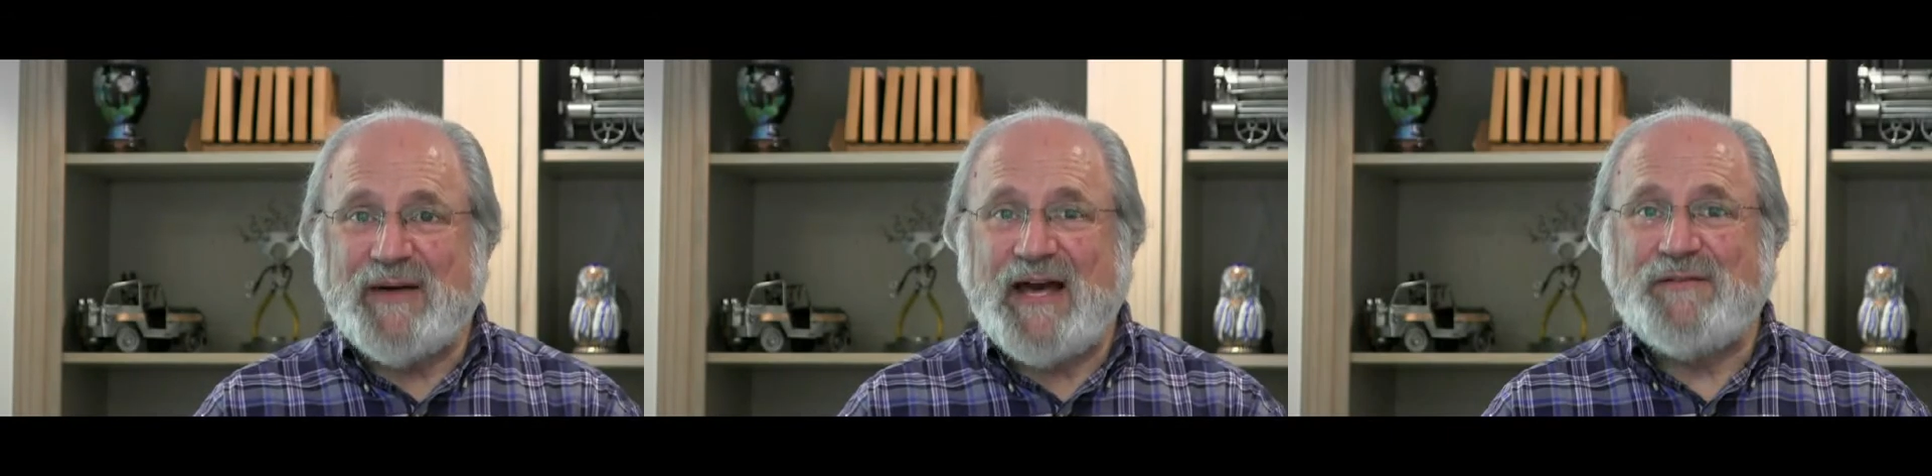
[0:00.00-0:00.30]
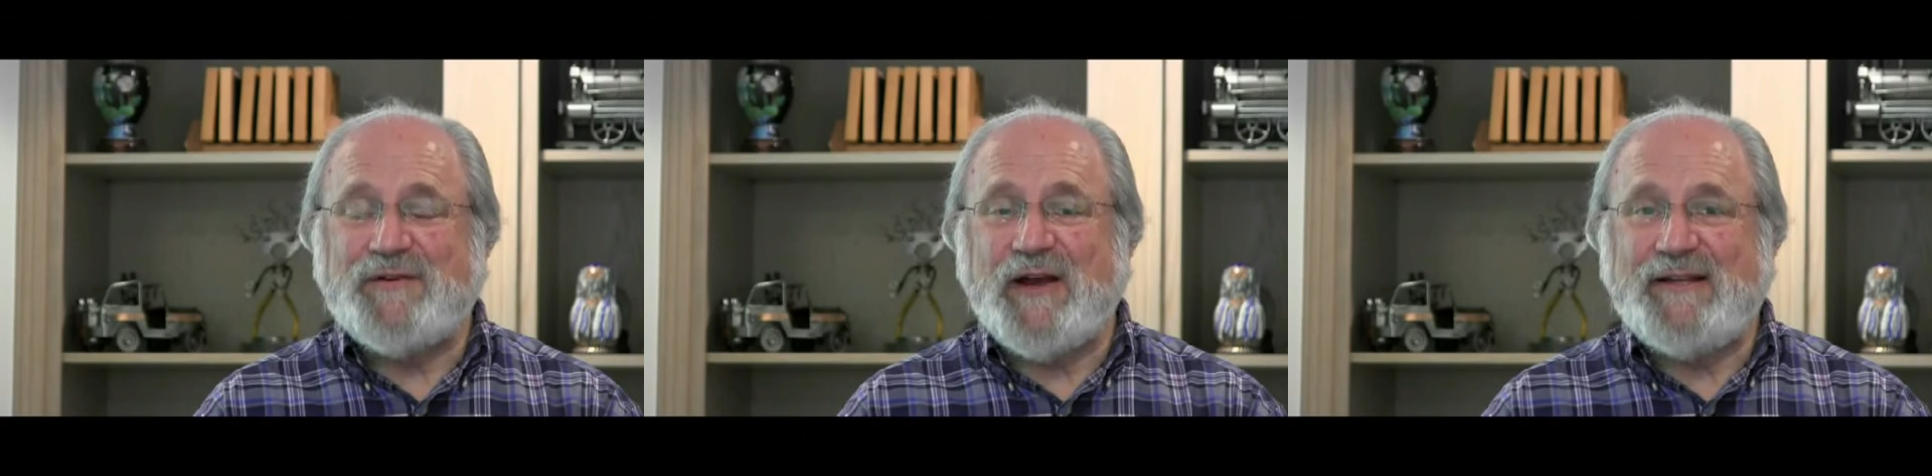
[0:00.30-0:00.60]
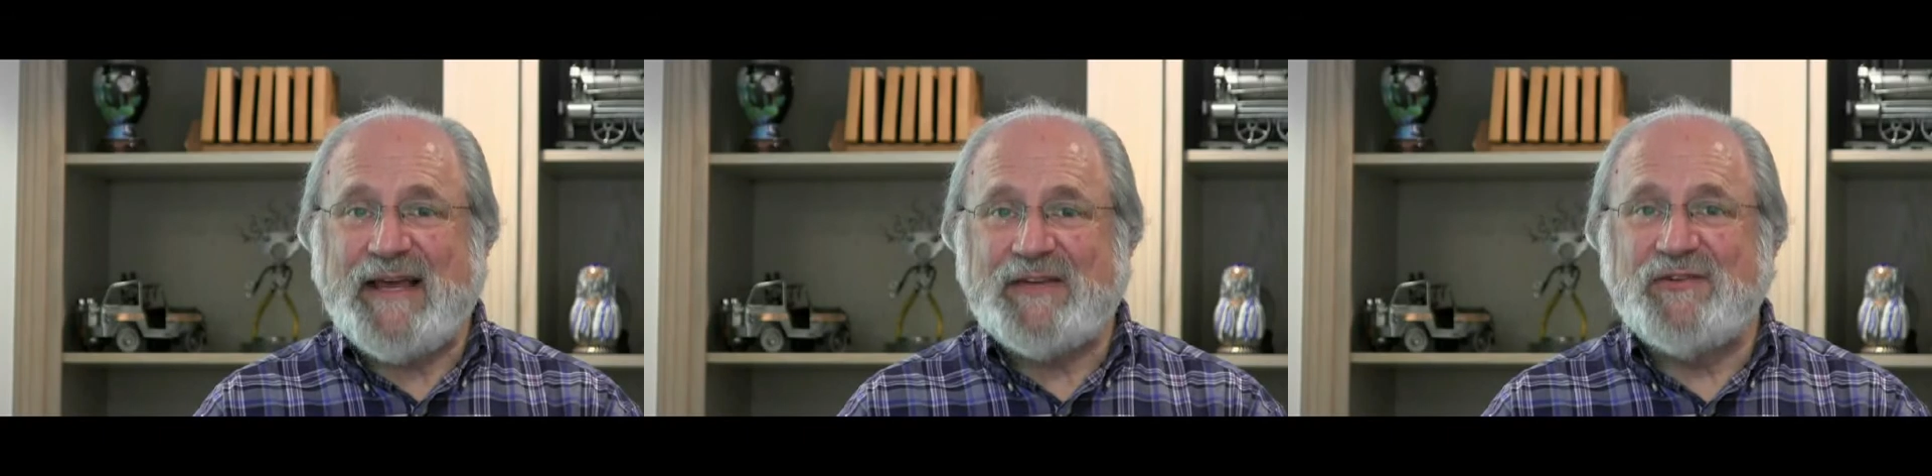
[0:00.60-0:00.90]
by for our
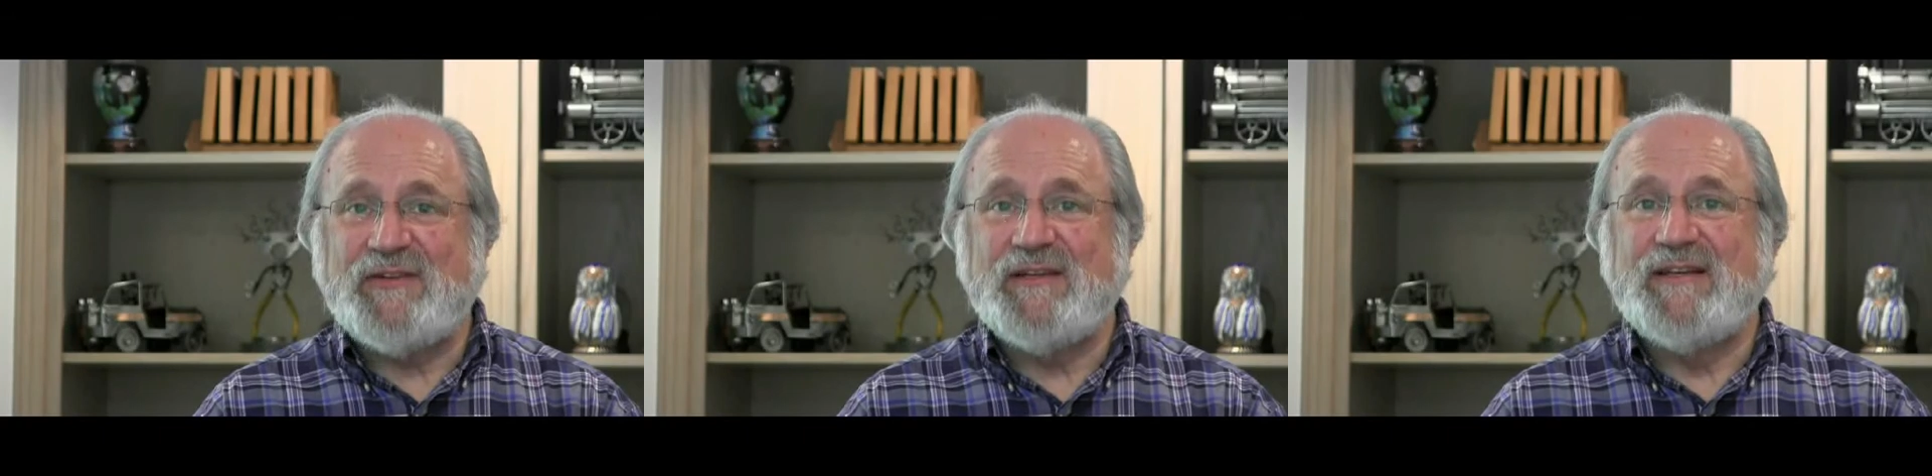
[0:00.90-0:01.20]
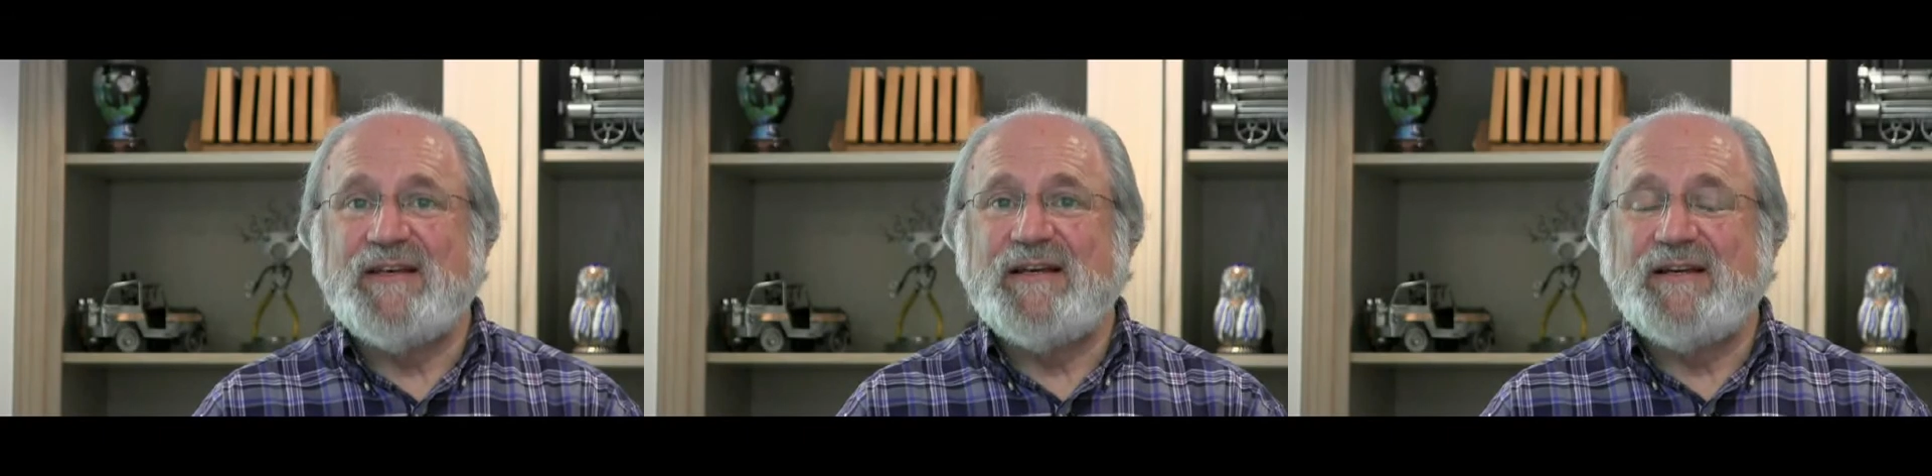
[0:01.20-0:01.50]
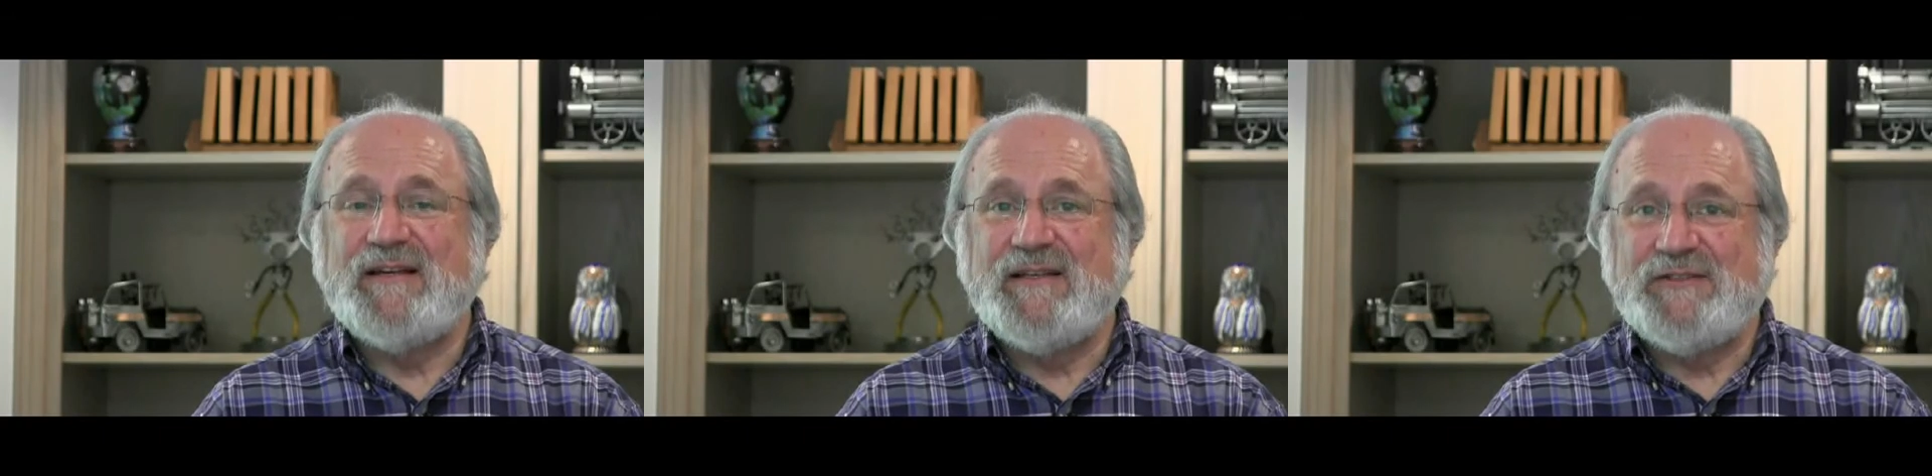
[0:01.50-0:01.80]
next
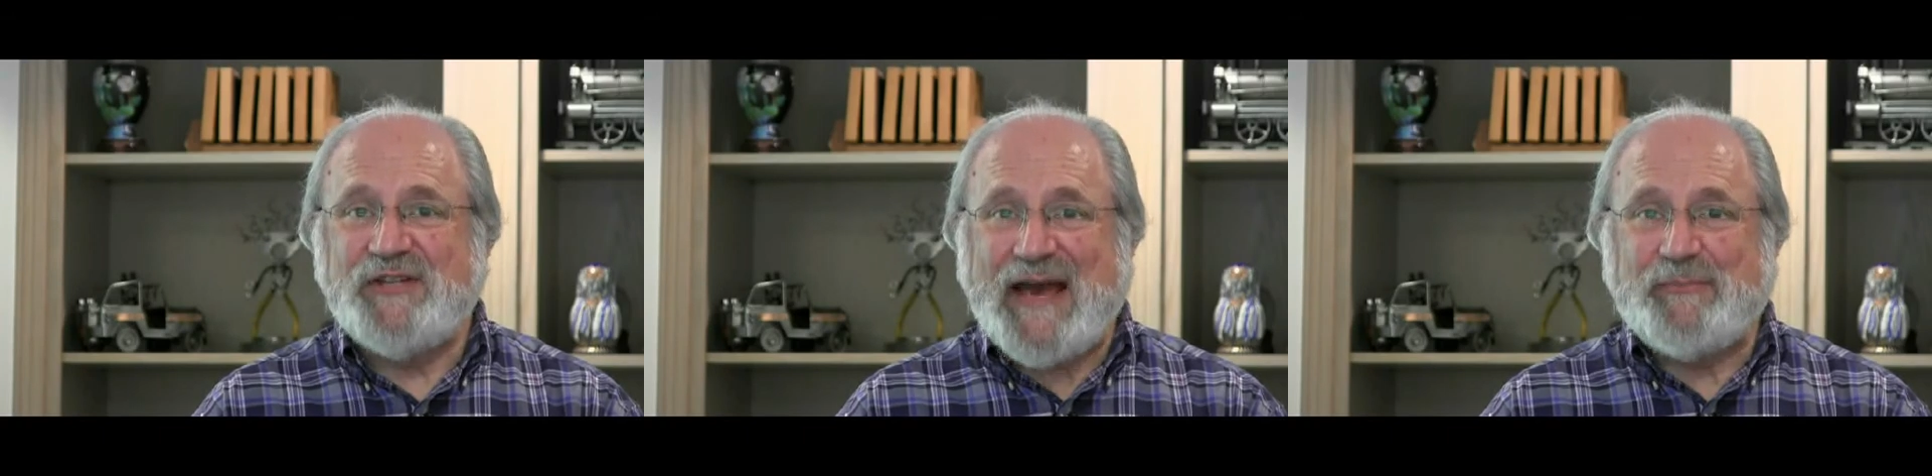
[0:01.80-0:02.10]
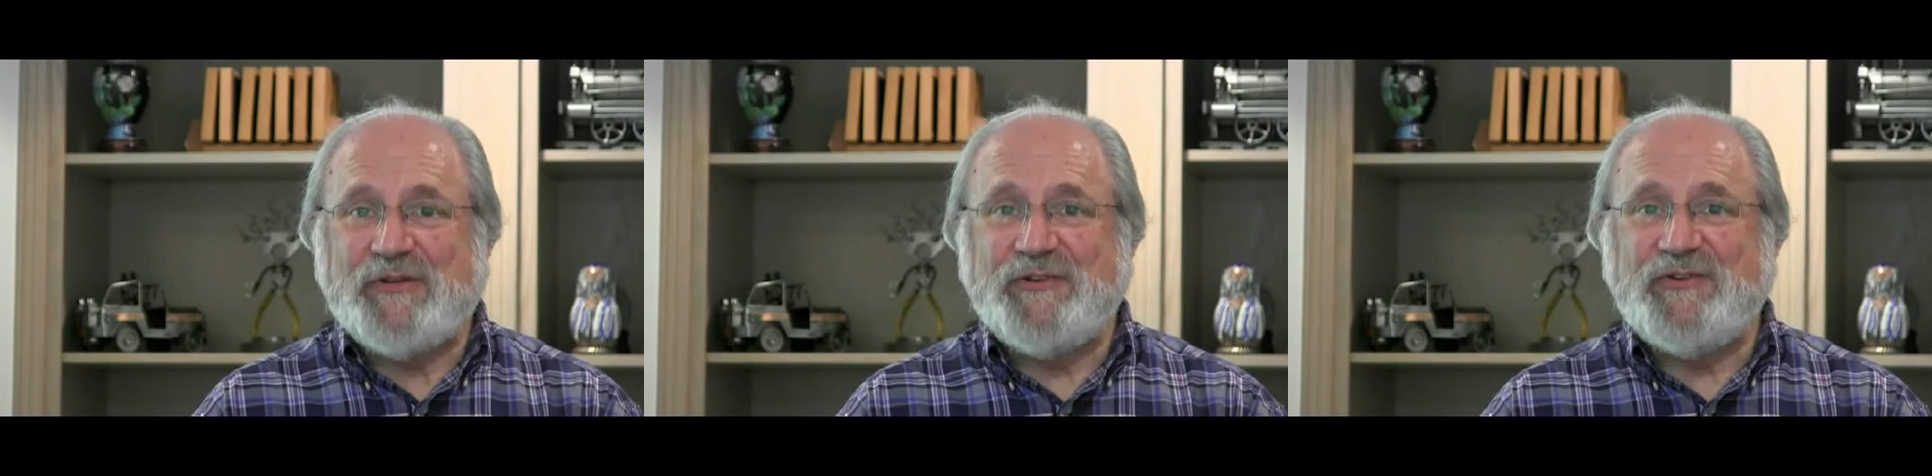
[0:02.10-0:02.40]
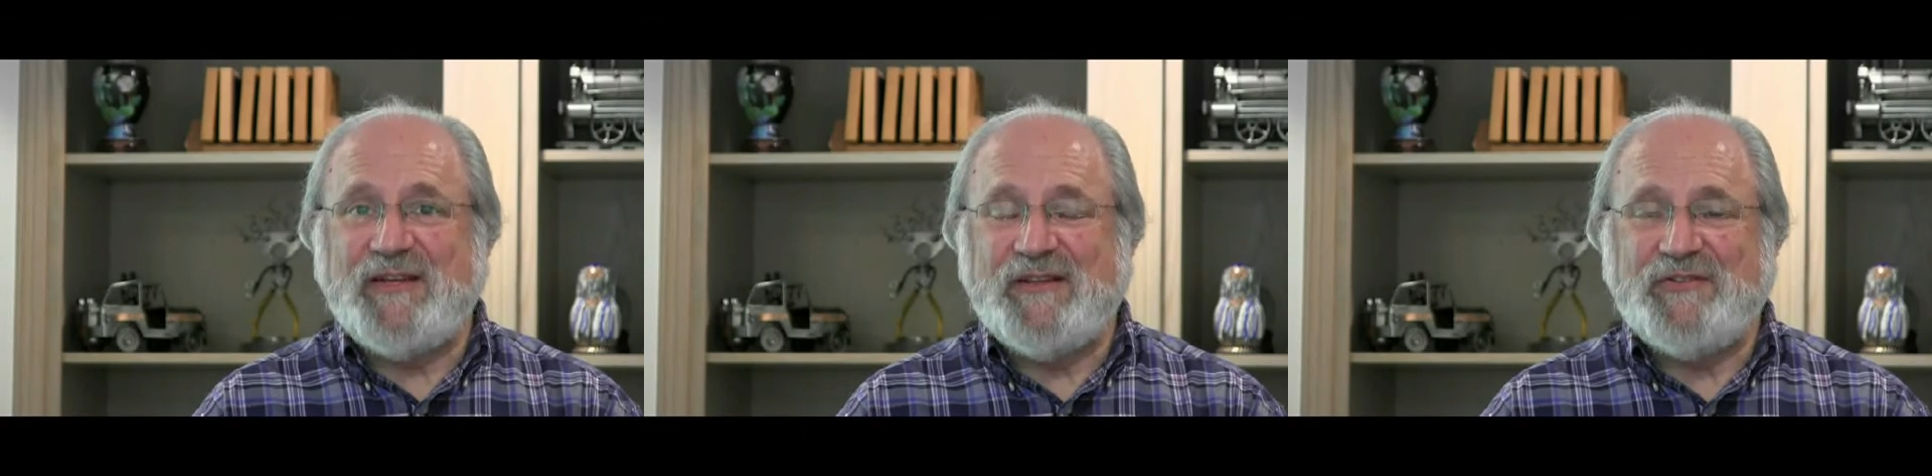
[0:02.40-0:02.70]
chapters
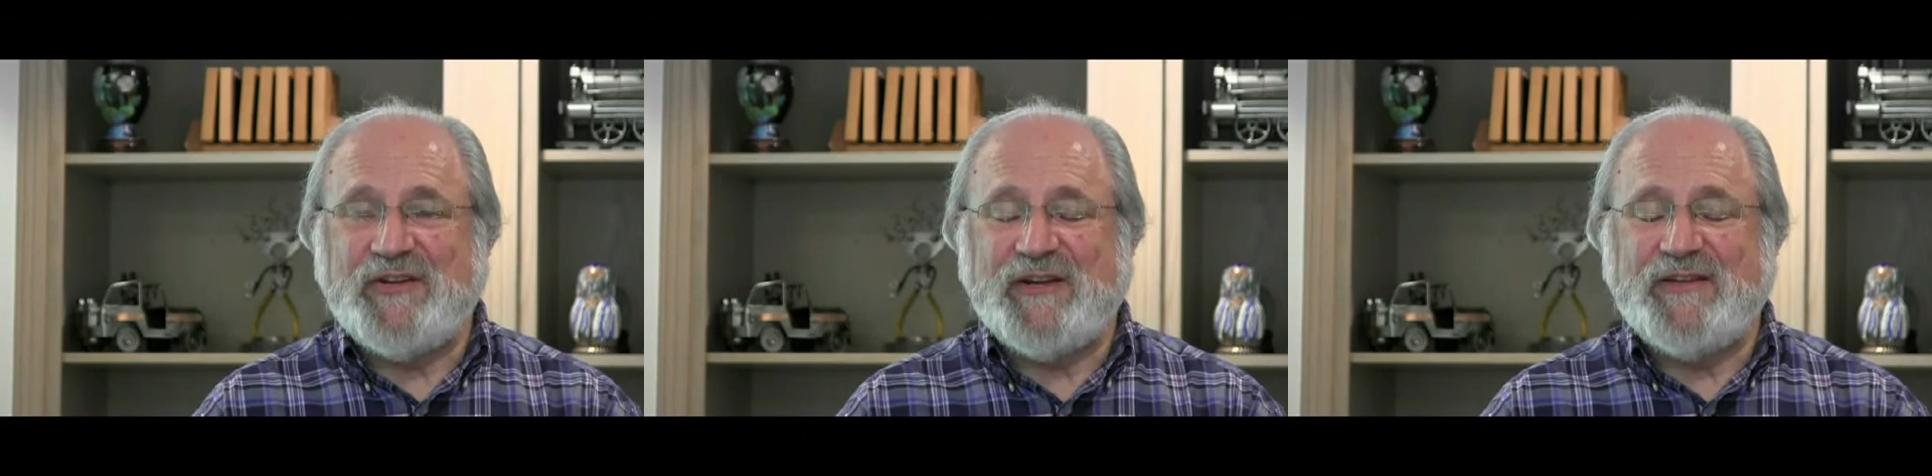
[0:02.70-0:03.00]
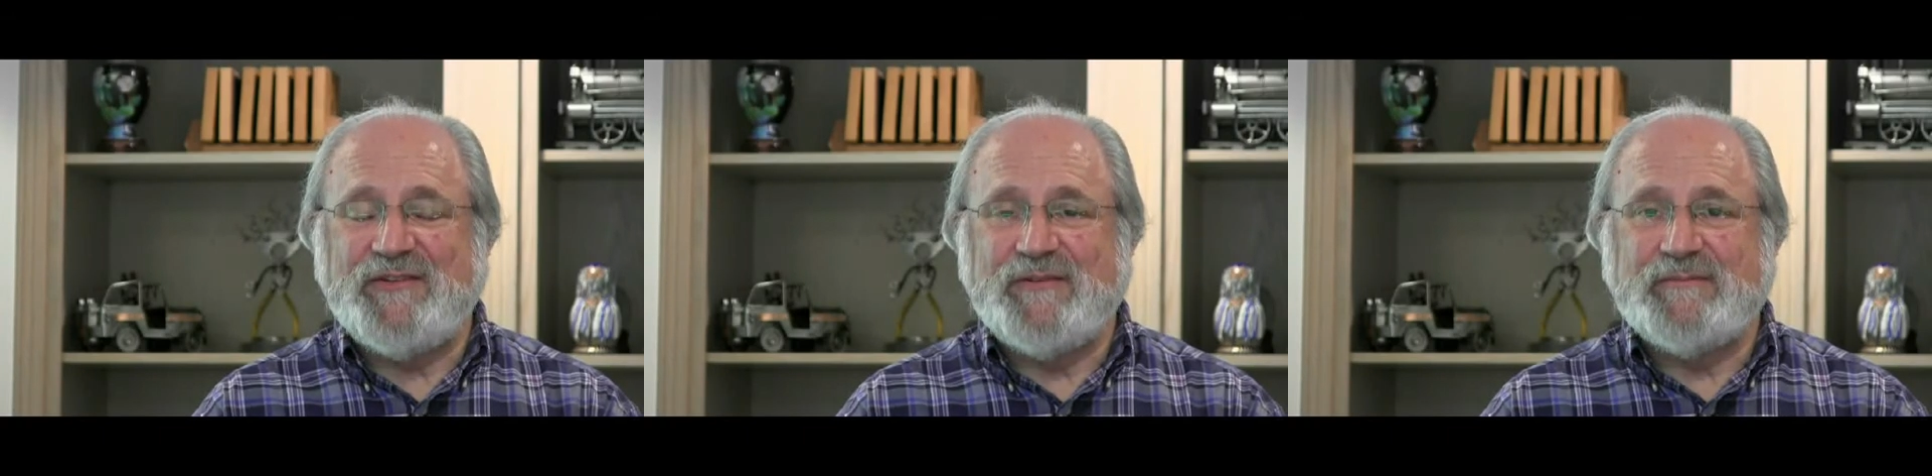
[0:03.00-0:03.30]
in this series.